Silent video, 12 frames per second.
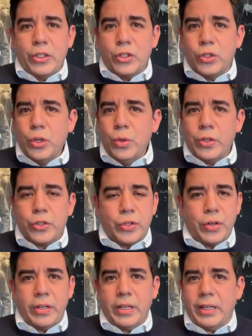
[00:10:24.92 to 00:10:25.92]
exude a
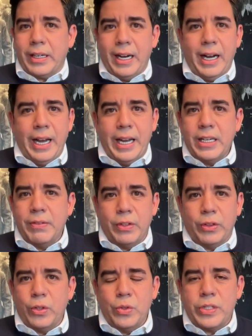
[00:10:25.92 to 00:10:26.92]
certain kind of
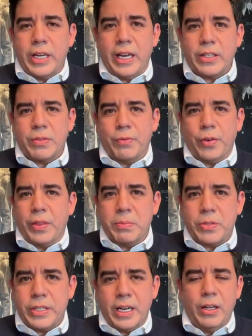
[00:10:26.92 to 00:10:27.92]
enthusiasm for
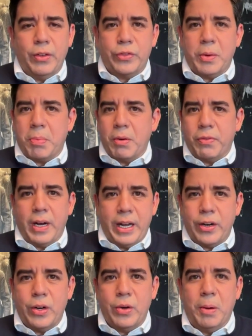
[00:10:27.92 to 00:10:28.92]
themselves, a
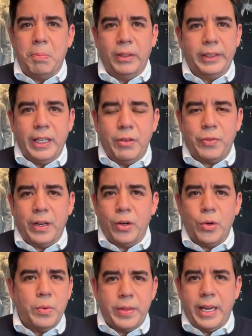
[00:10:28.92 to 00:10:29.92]
bravado, a belief in
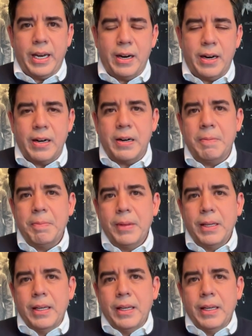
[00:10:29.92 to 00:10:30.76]
who they are.